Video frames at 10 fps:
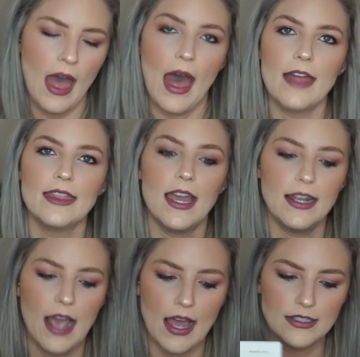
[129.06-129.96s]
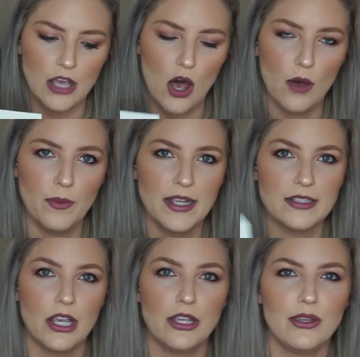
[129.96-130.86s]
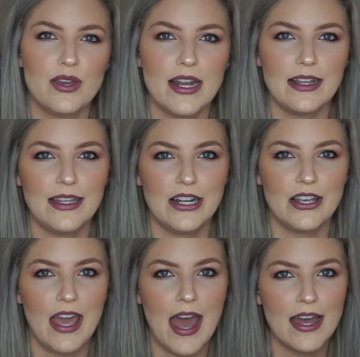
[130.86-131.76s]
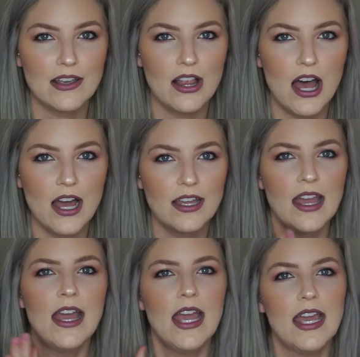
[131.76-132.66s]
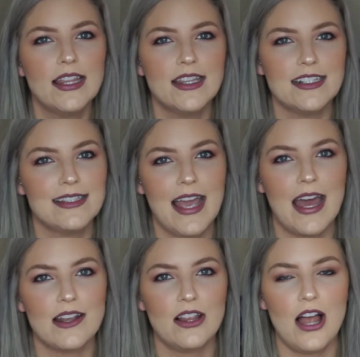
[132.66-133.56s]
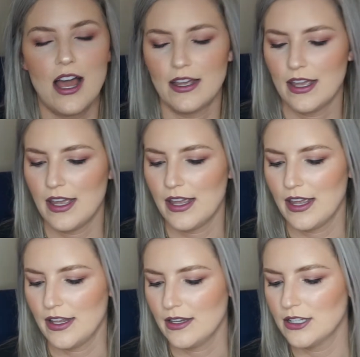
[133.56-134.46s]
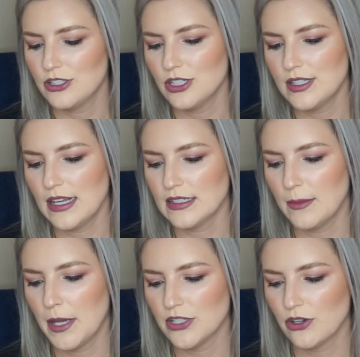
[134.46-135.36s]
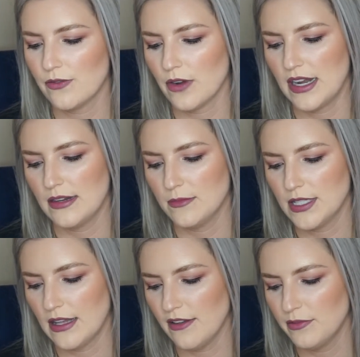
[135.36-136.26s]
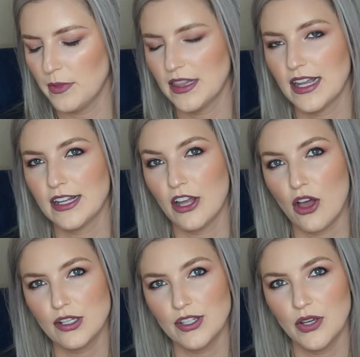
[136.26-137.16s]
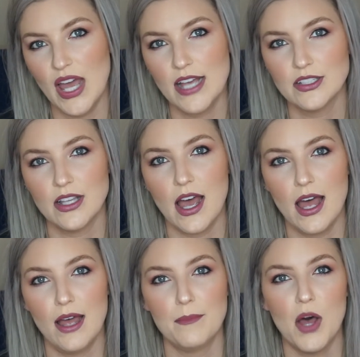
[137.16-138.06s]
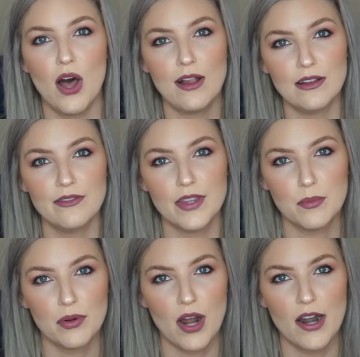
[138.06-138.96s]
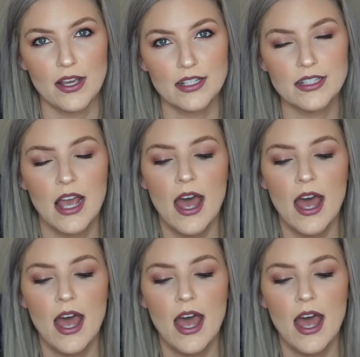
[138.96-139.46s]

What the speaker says: And then, as always, you get a little catalog. In this catalog, it just has a bunch of random stuff, but then it also has all of the products